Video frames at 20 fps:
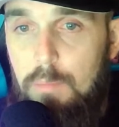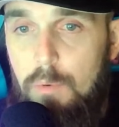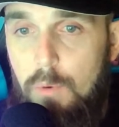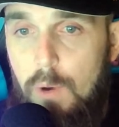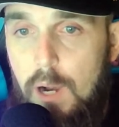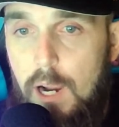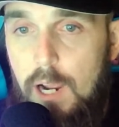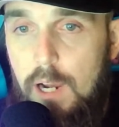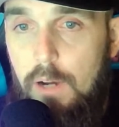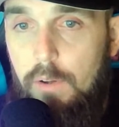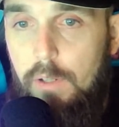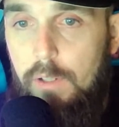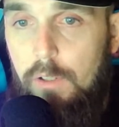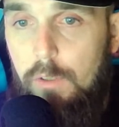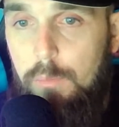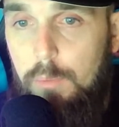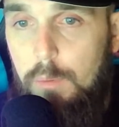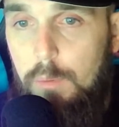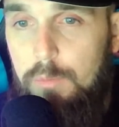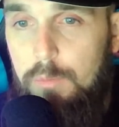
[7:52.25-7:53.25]
Brown. I
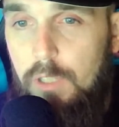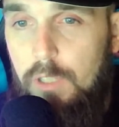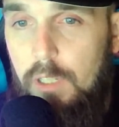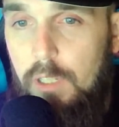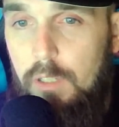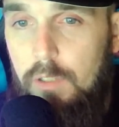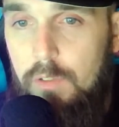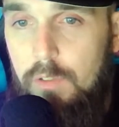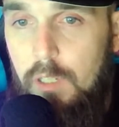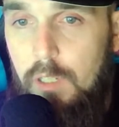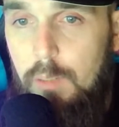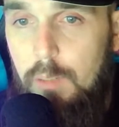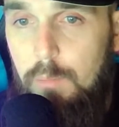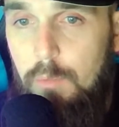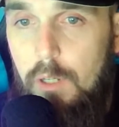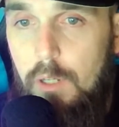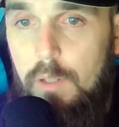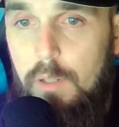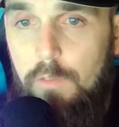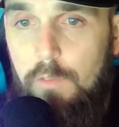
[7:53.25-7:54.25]
hope I'm saying his name
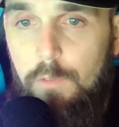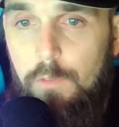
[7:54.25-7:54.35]
right.